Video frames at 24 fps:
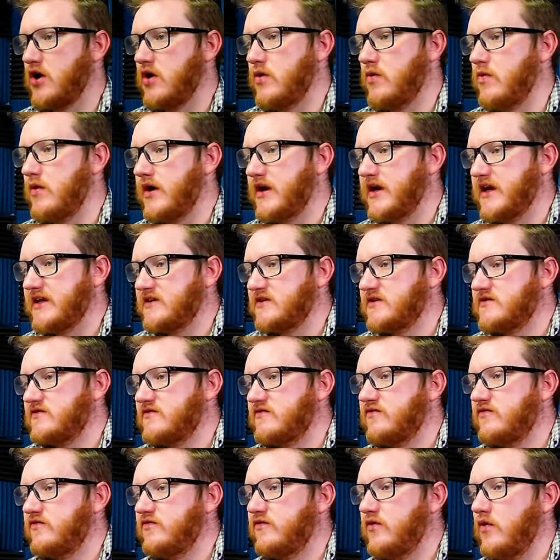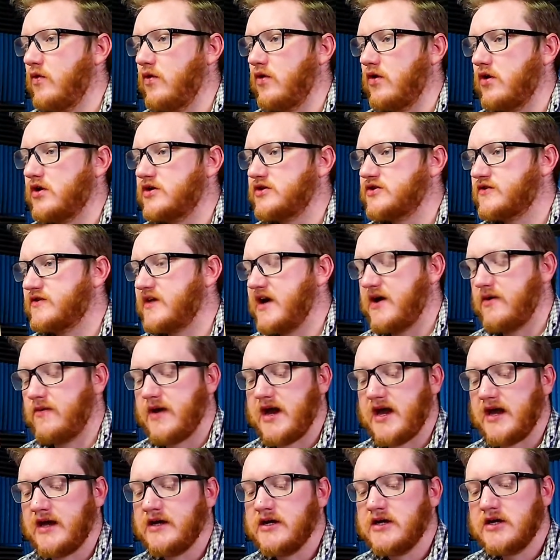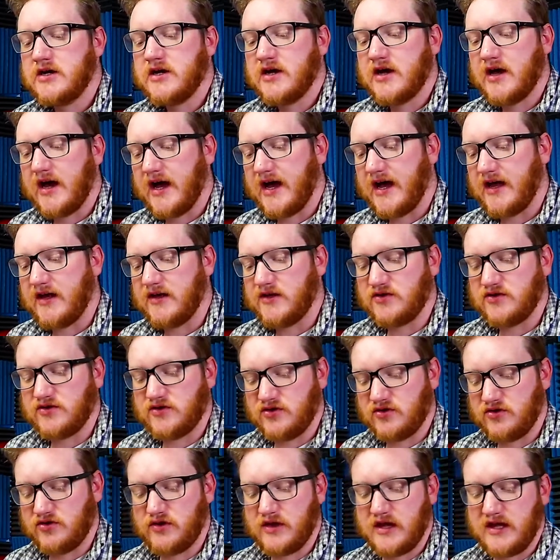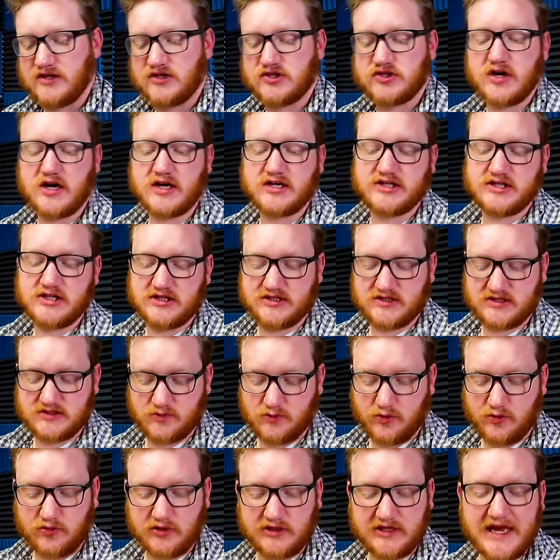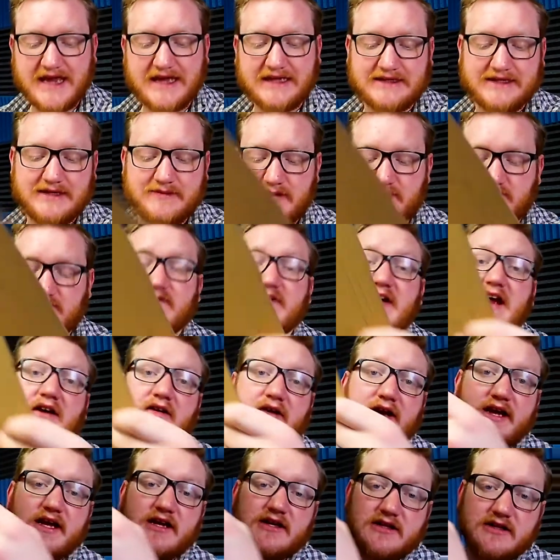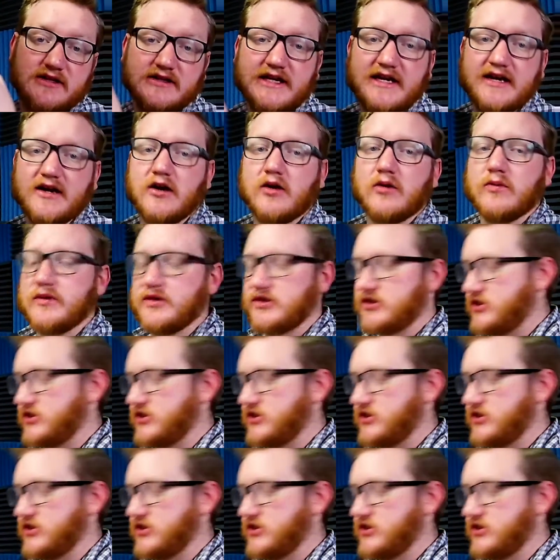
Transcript: what it's for. So that way, the instructions will likely be very clear, which